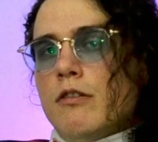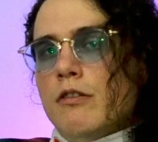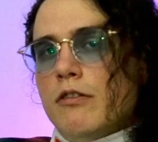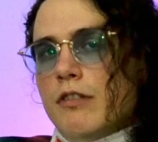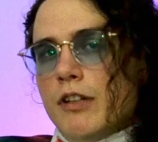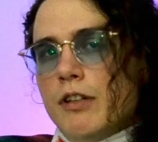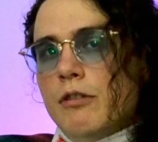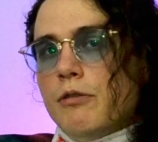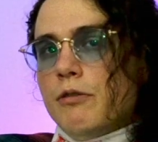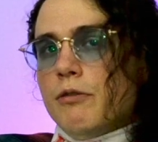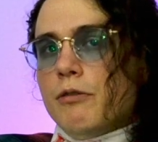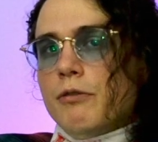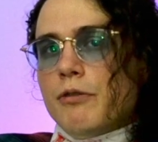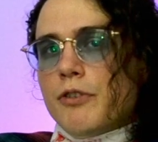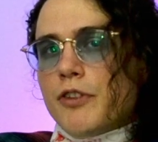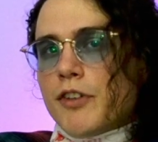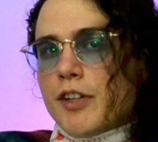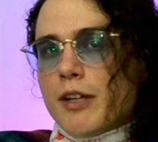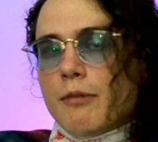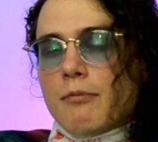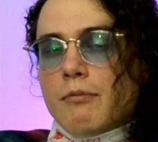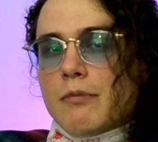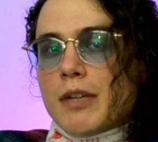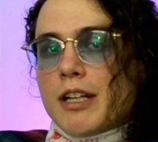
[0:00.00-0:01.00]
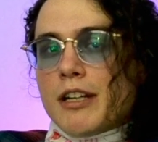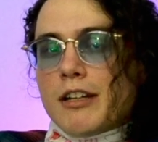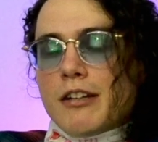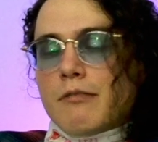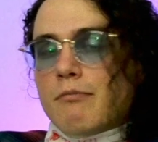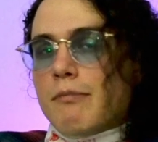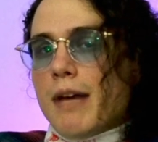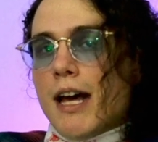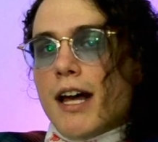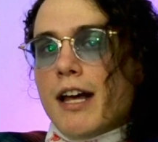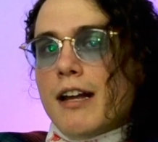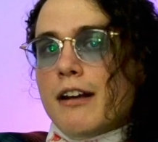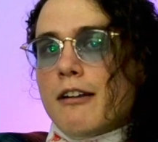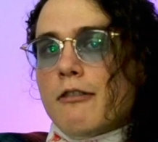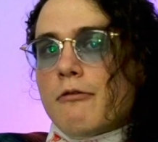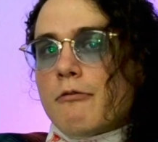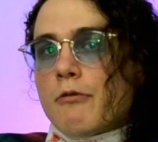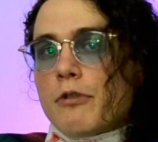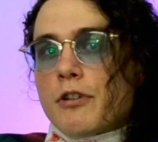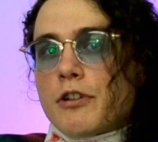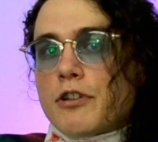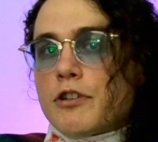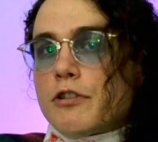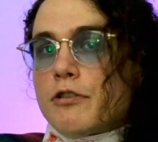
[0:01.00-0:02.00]
Few semblant men
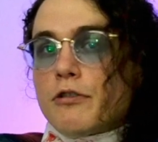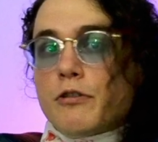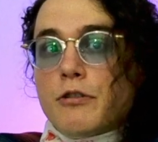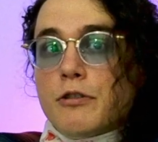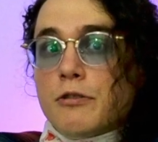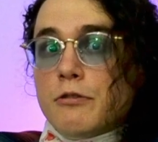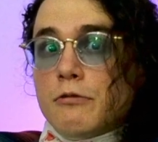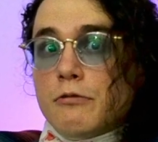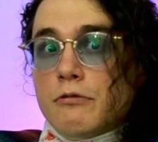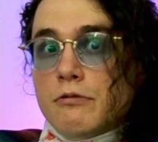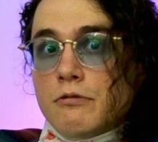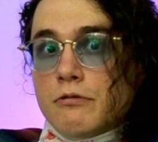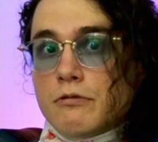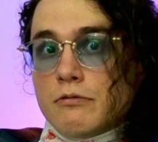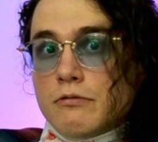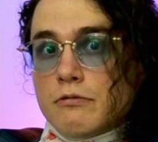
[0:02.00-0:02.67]
were true.